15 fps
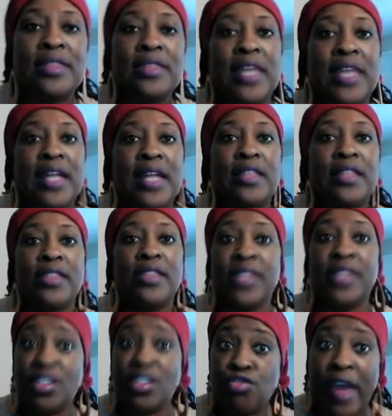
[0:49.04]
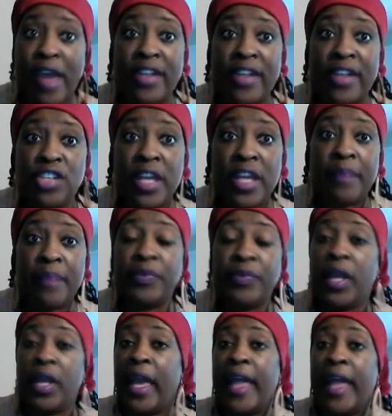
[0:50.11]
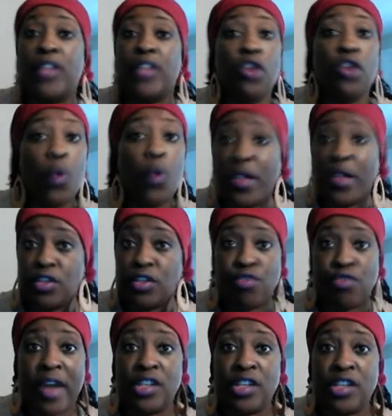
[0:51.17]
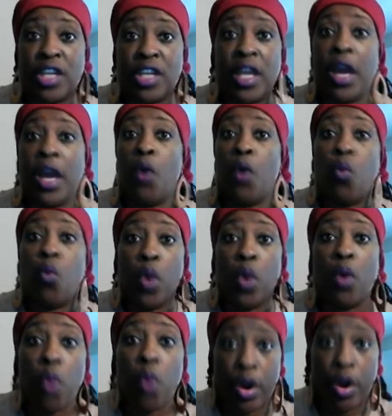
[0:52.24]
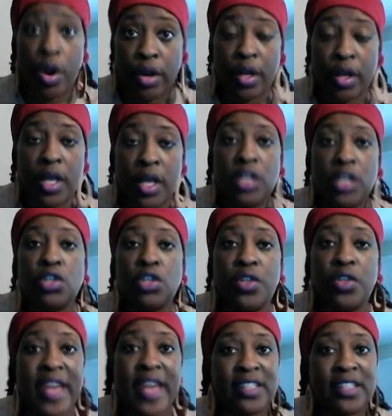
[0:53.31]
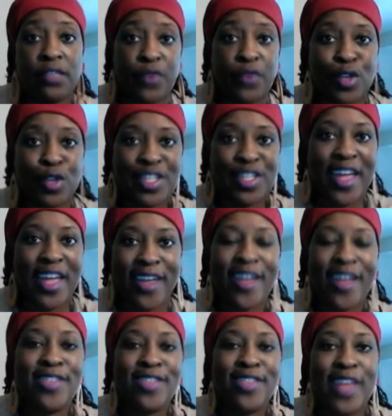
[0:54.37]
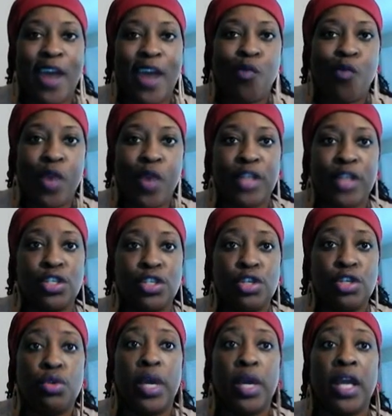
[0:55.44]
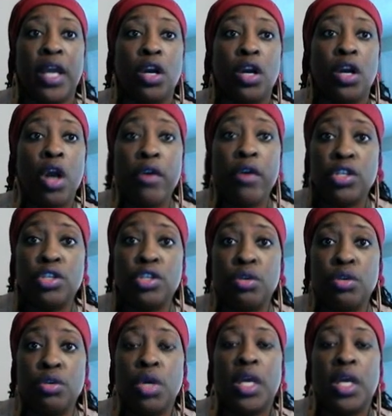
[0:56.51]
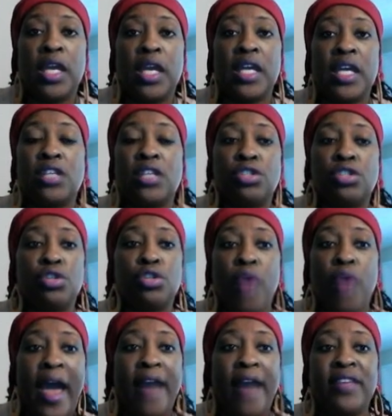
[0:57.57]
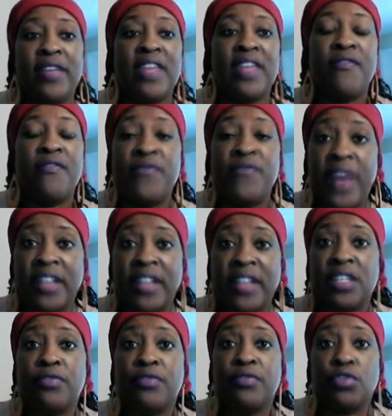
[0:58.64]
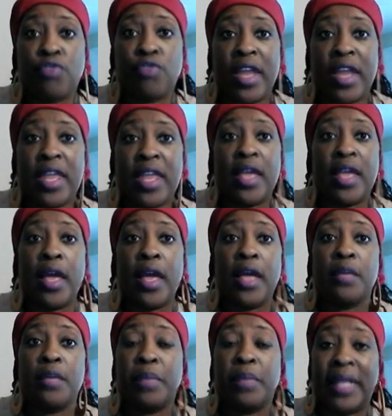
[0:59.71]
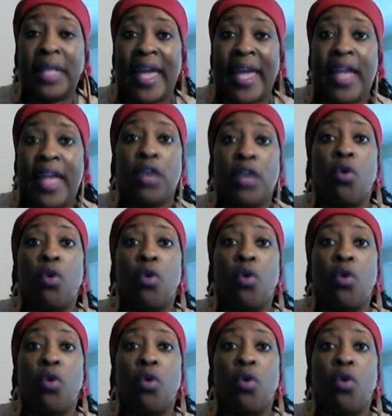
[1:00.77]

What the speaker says: then this strategy and no other strategy will work. So that's the first thing that I want to encourage you is to have an effective trading plan